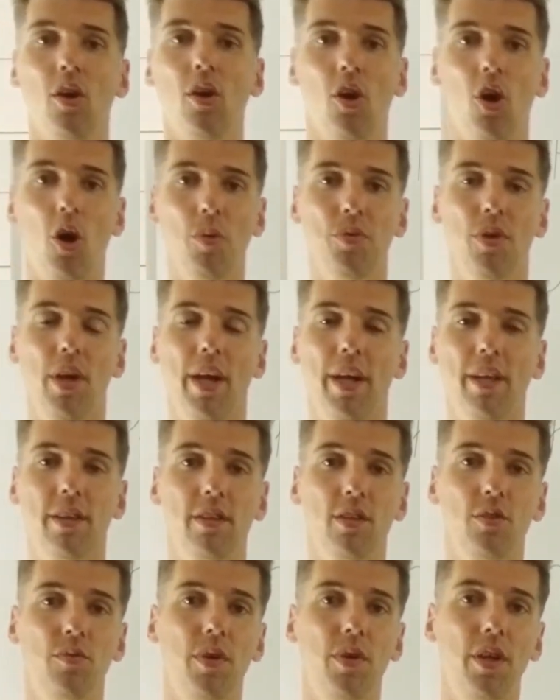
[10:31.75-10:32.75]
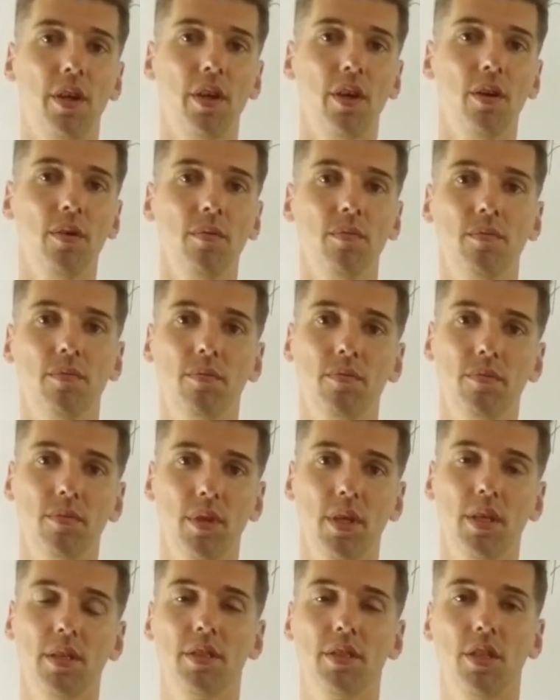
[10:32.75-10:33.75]
Hope you liked this video
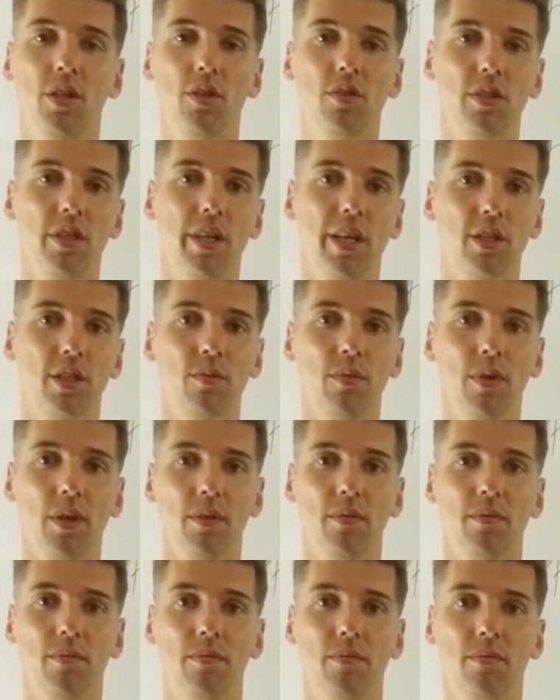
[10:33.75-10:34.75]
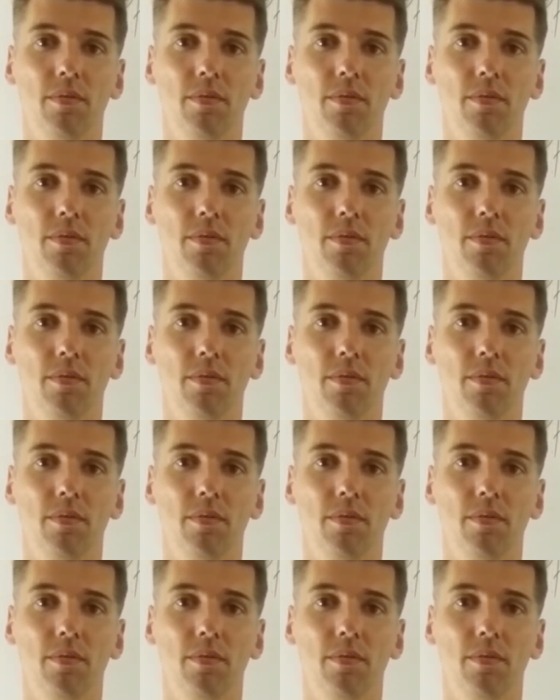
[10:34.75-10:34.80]
and see you in the next one.